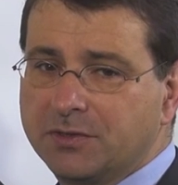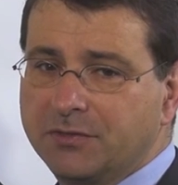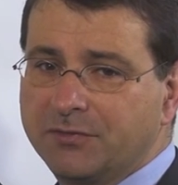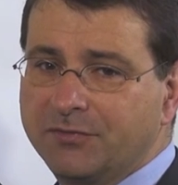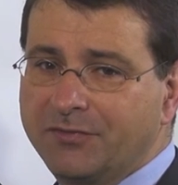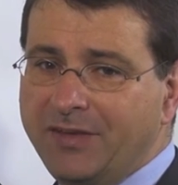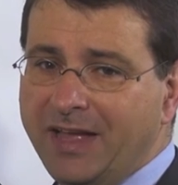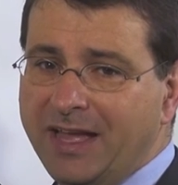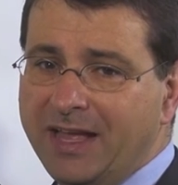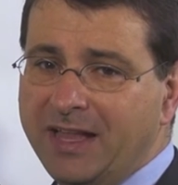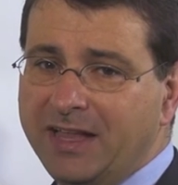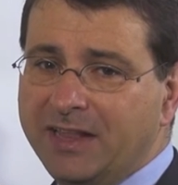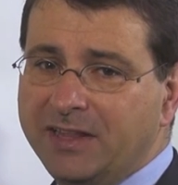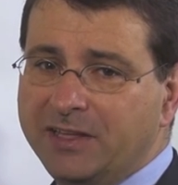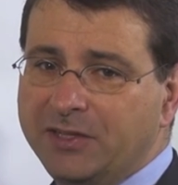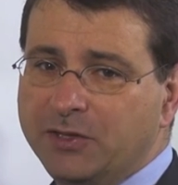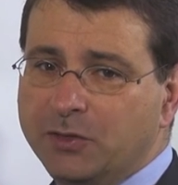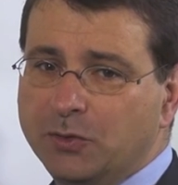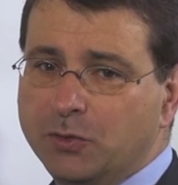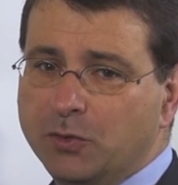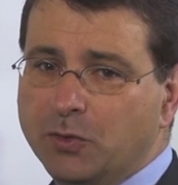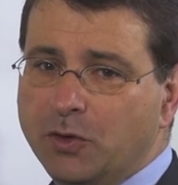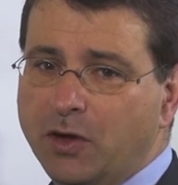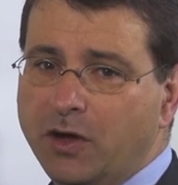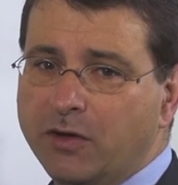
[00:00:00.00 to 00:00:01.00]

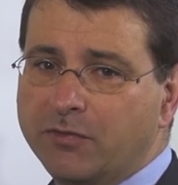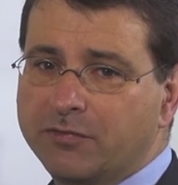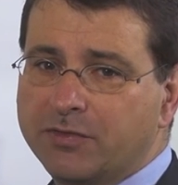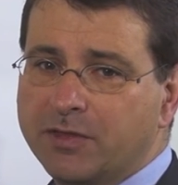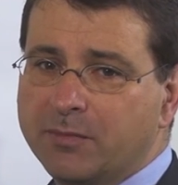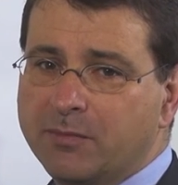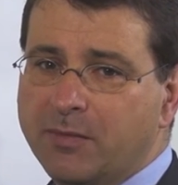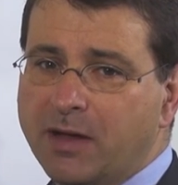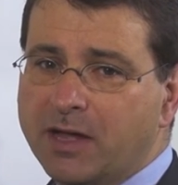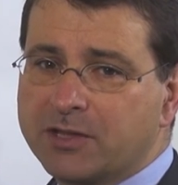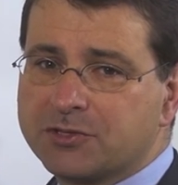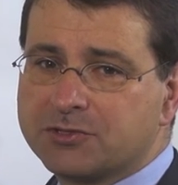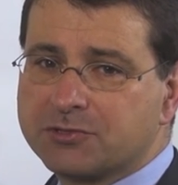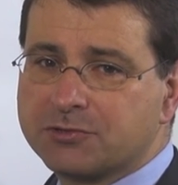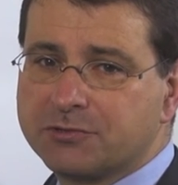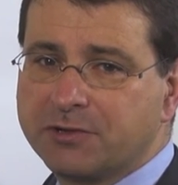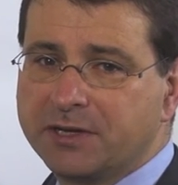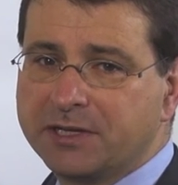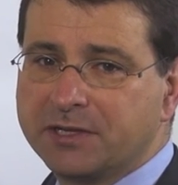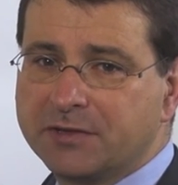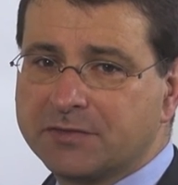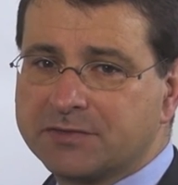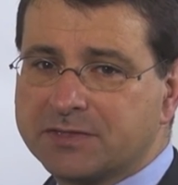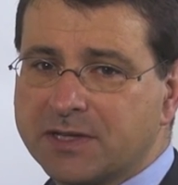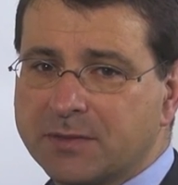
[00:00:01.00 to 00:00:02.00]
value of the marginal
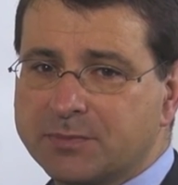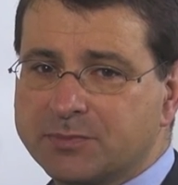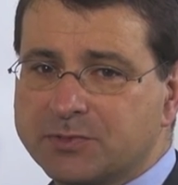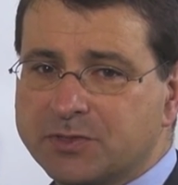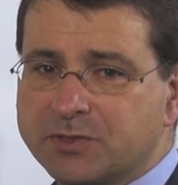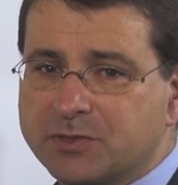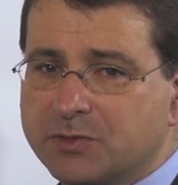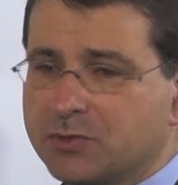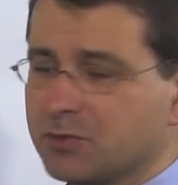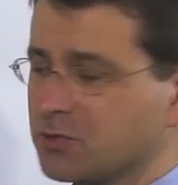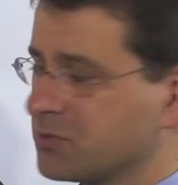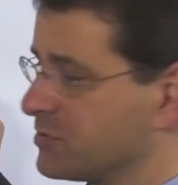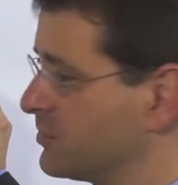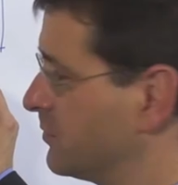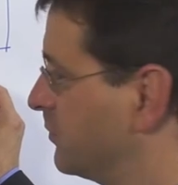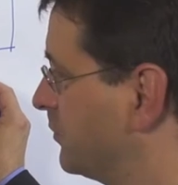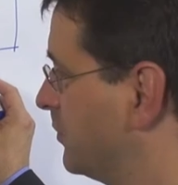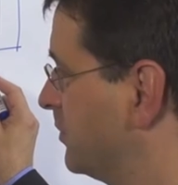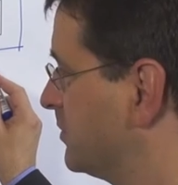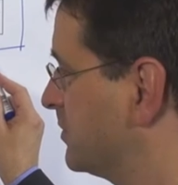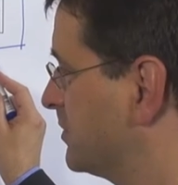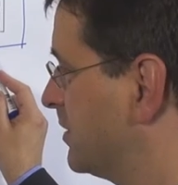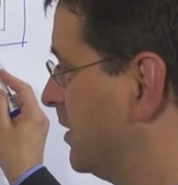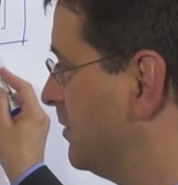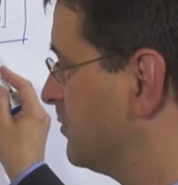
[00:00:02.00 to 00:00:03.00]
rate of substitution of
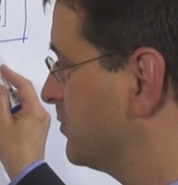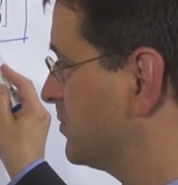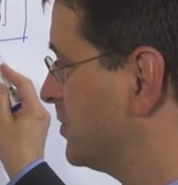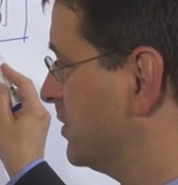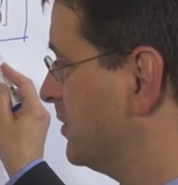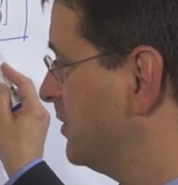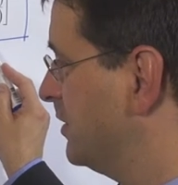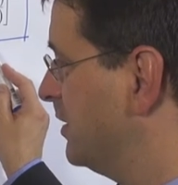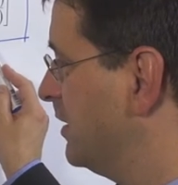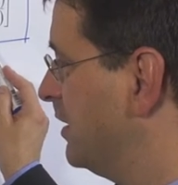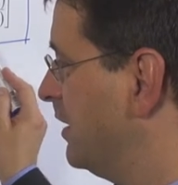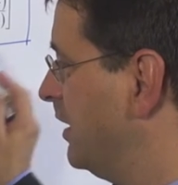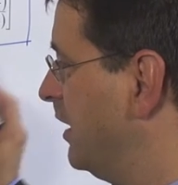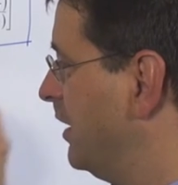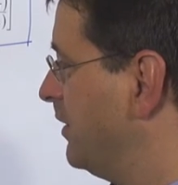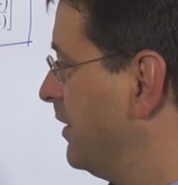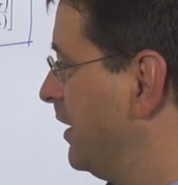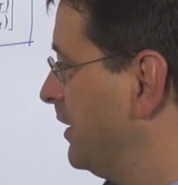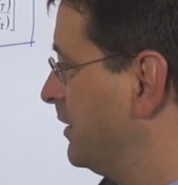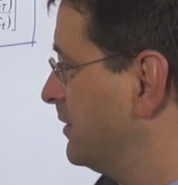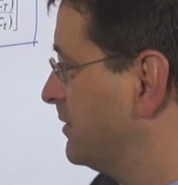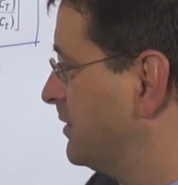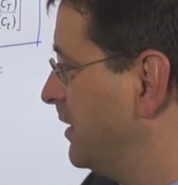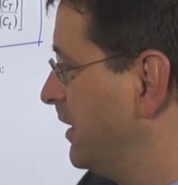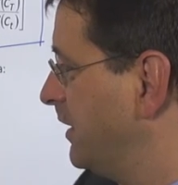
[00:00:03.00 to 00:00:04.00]
consumption, and that
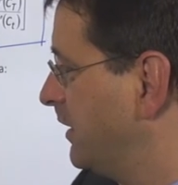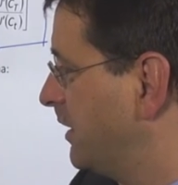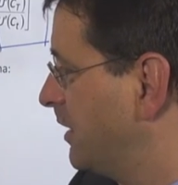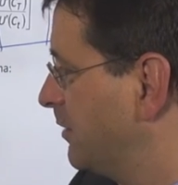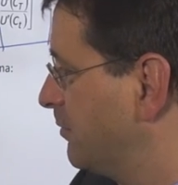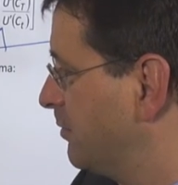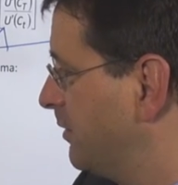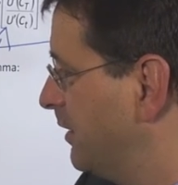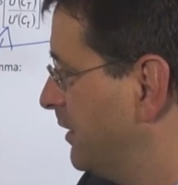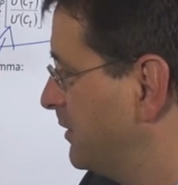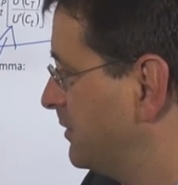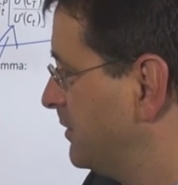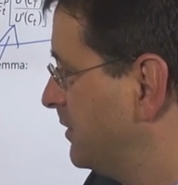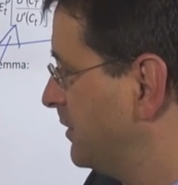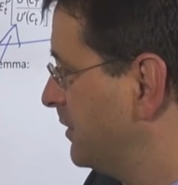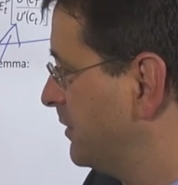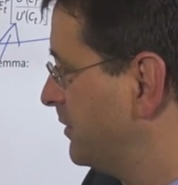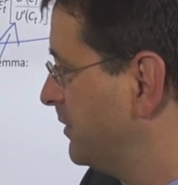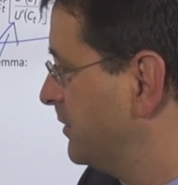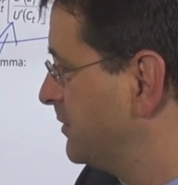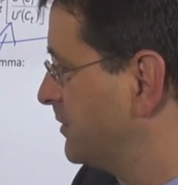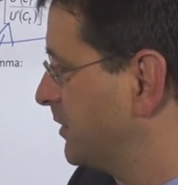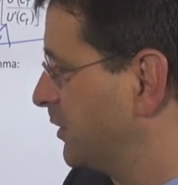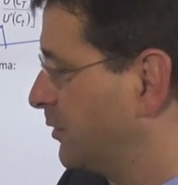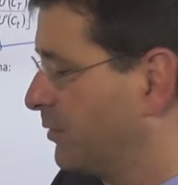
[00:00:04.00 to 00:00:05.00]
is taking place here in
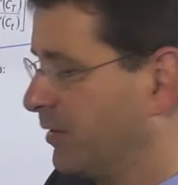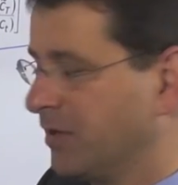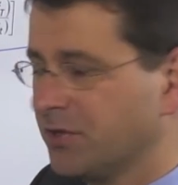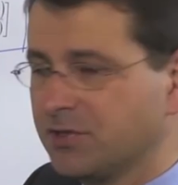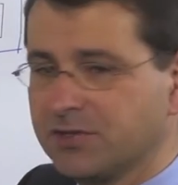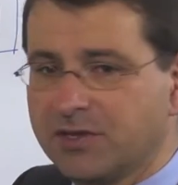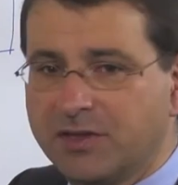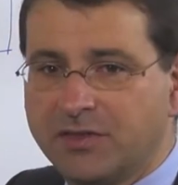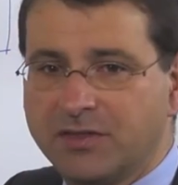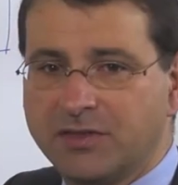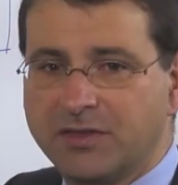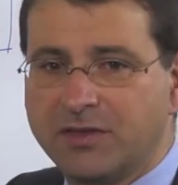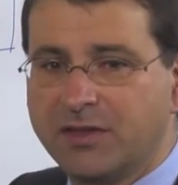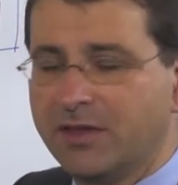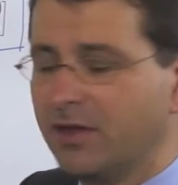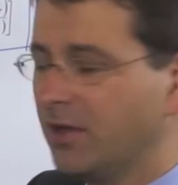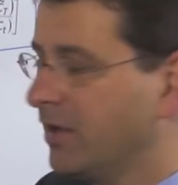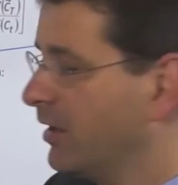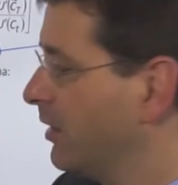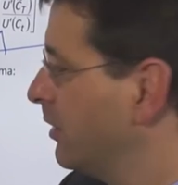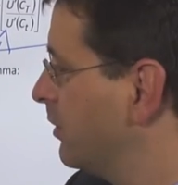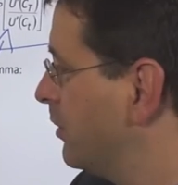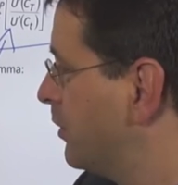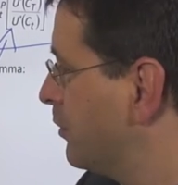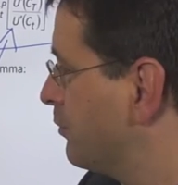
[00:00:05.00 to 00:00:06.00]
this equation.
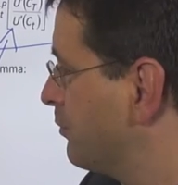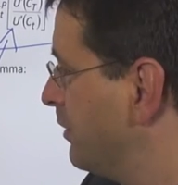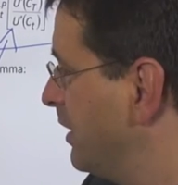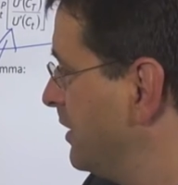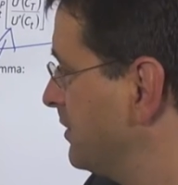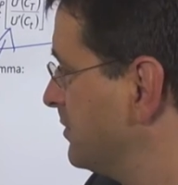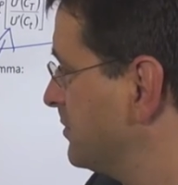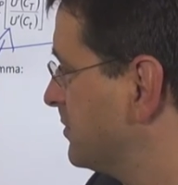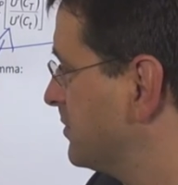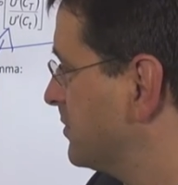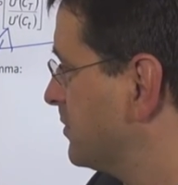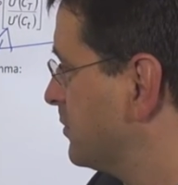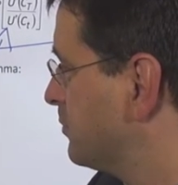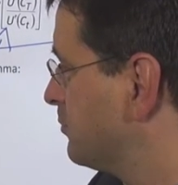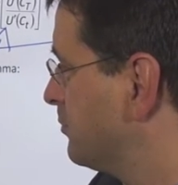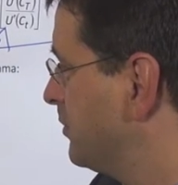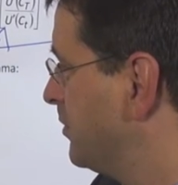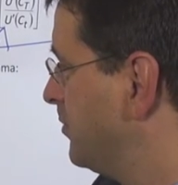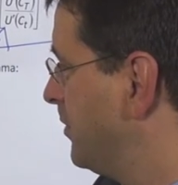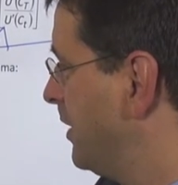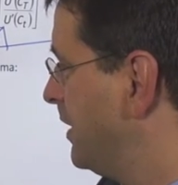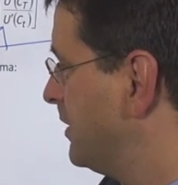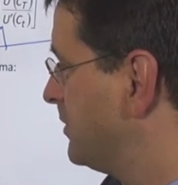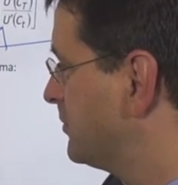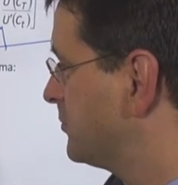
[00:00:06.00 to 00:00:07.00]
The rest
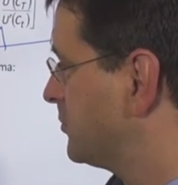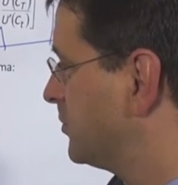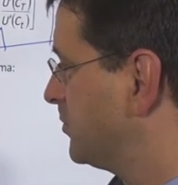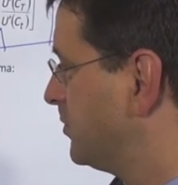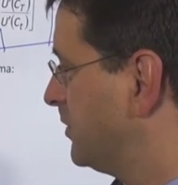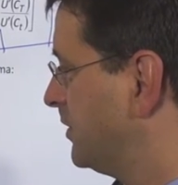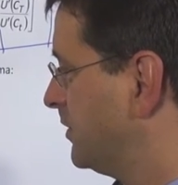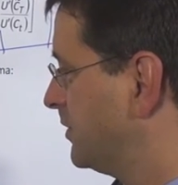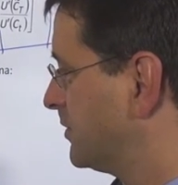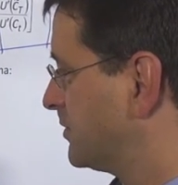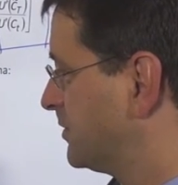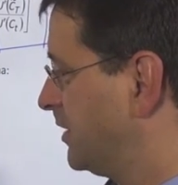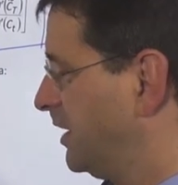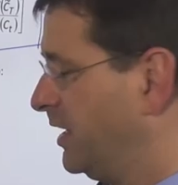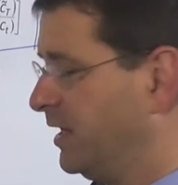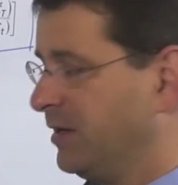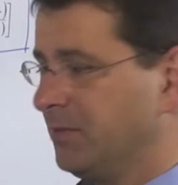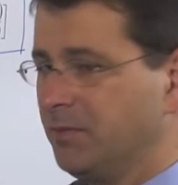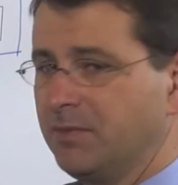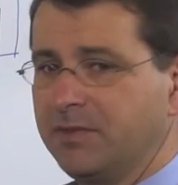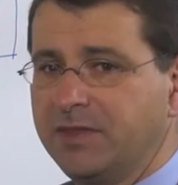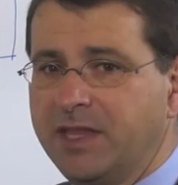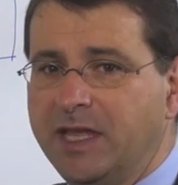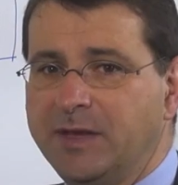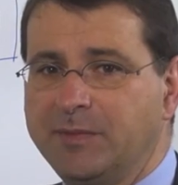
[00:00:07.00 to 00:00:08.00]
remains to be the
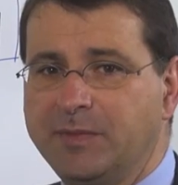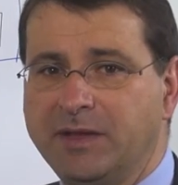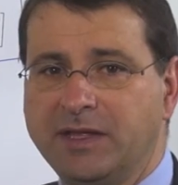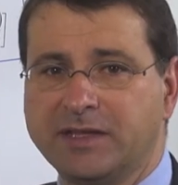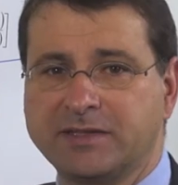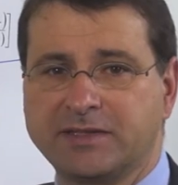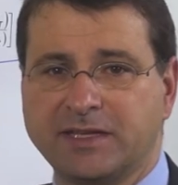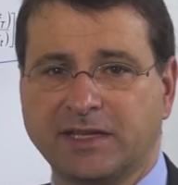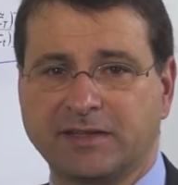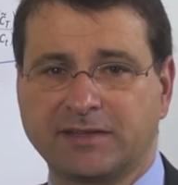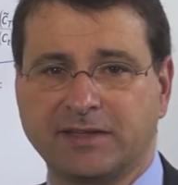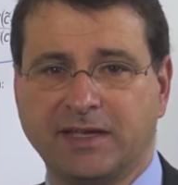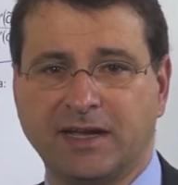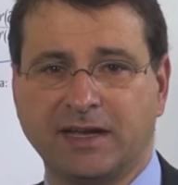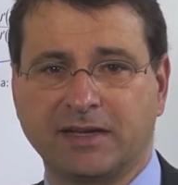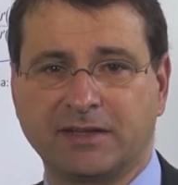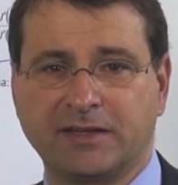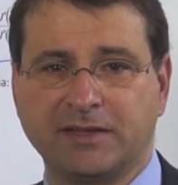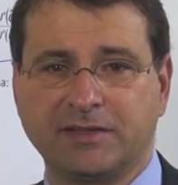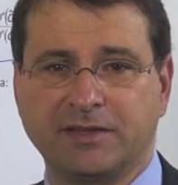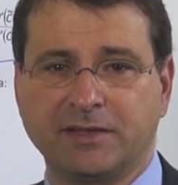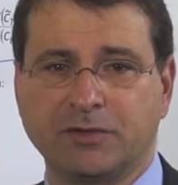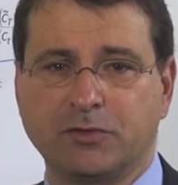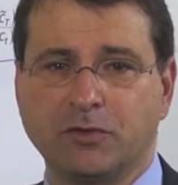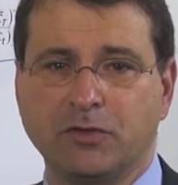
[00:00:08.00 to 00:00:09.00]
same, namely it's exactly
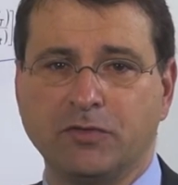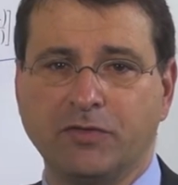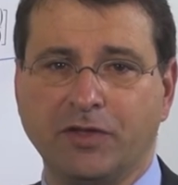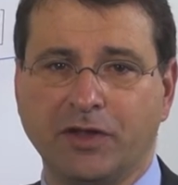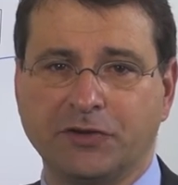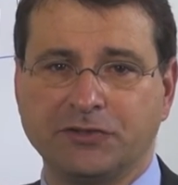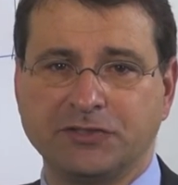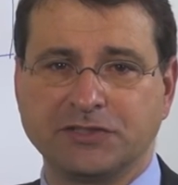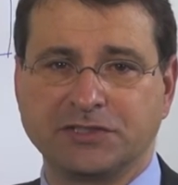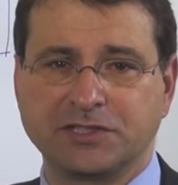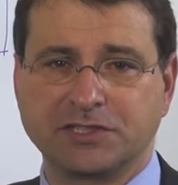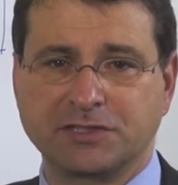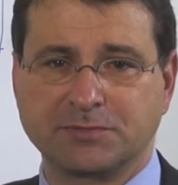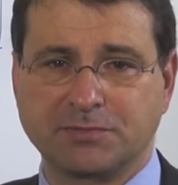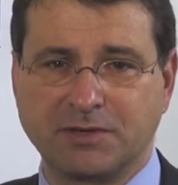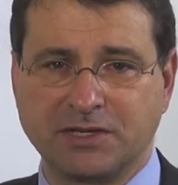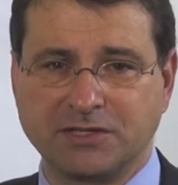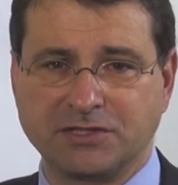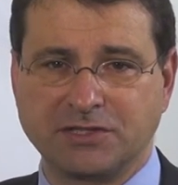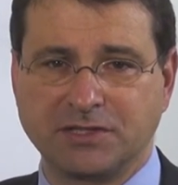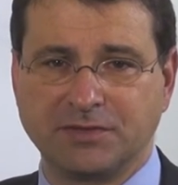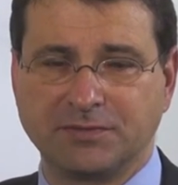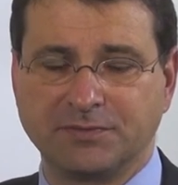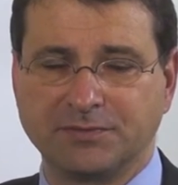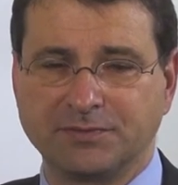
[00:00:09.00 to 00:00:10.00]
the covariance
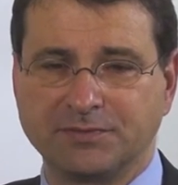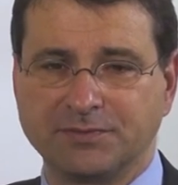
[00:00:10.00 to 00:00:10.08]
expression.